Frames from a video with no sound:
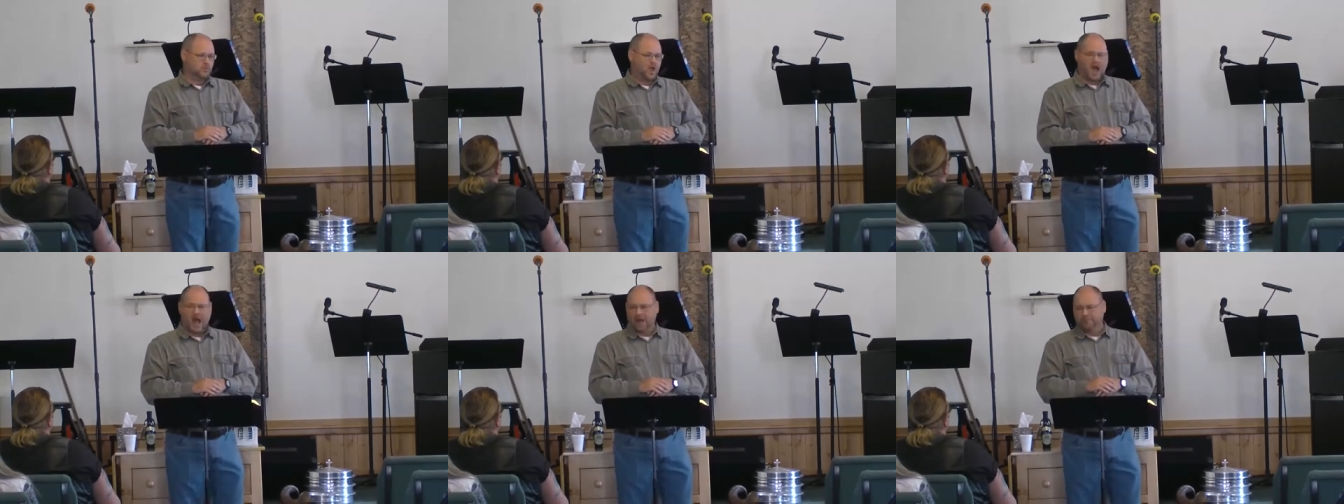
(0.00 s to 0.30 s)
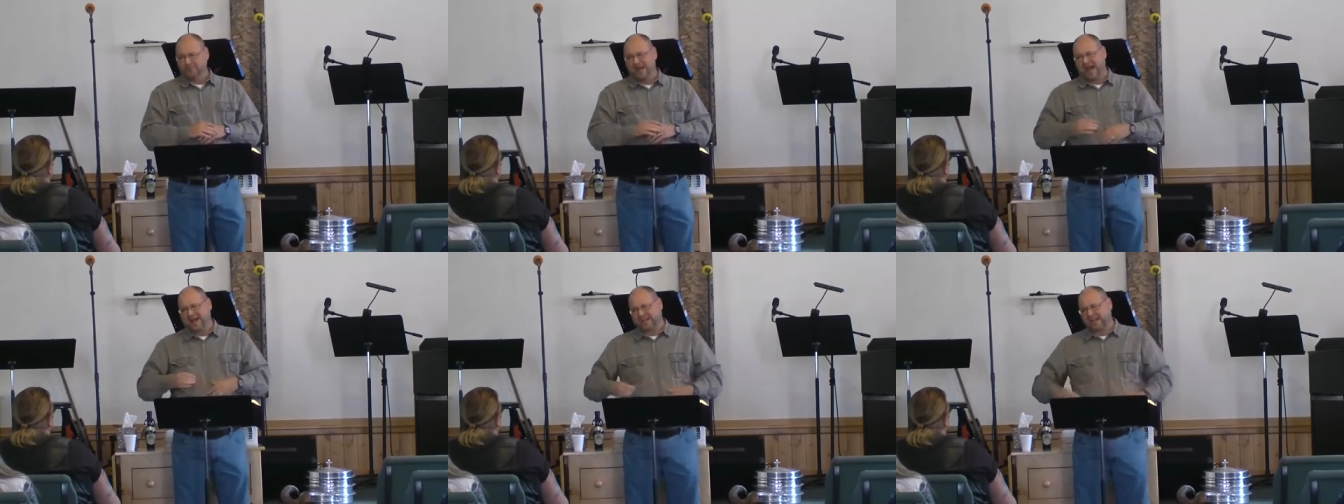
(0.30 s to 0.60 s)

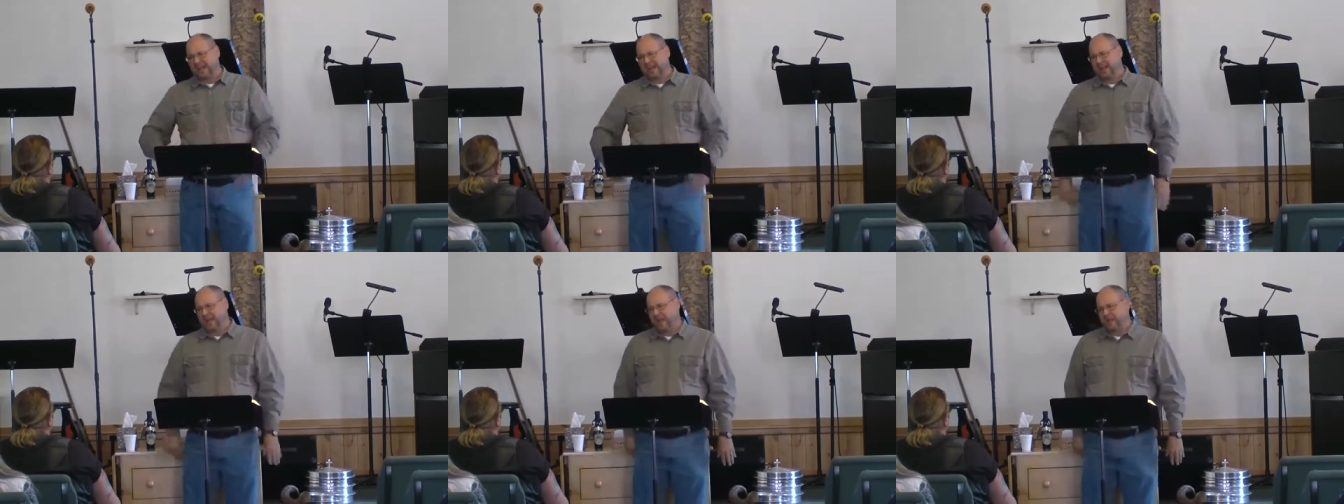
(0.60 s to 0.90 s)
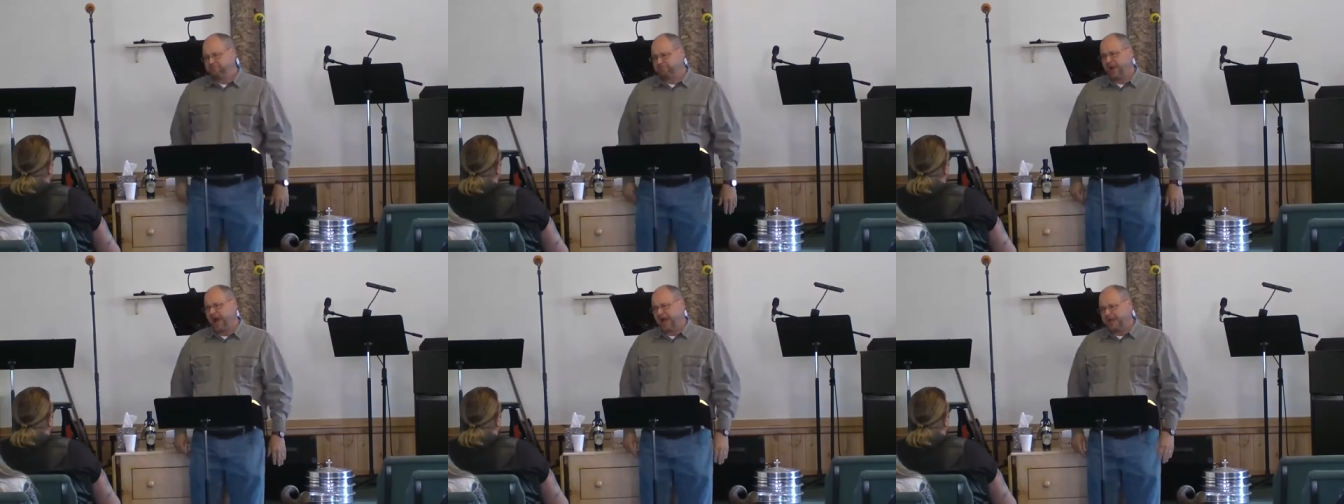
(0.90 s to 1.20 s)
I'm not going to
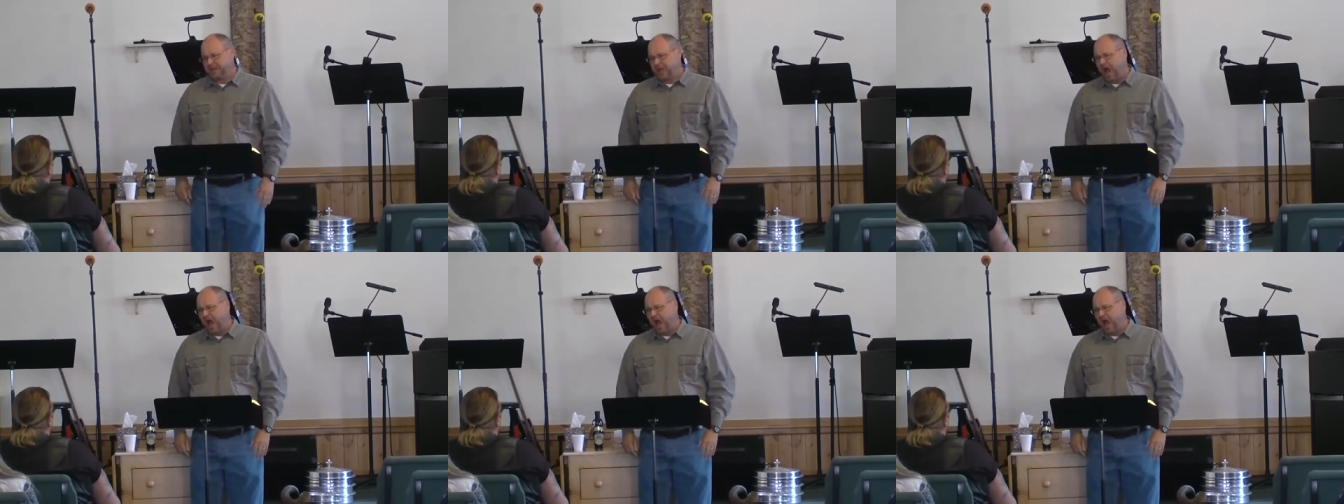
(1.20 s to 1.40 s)
eat by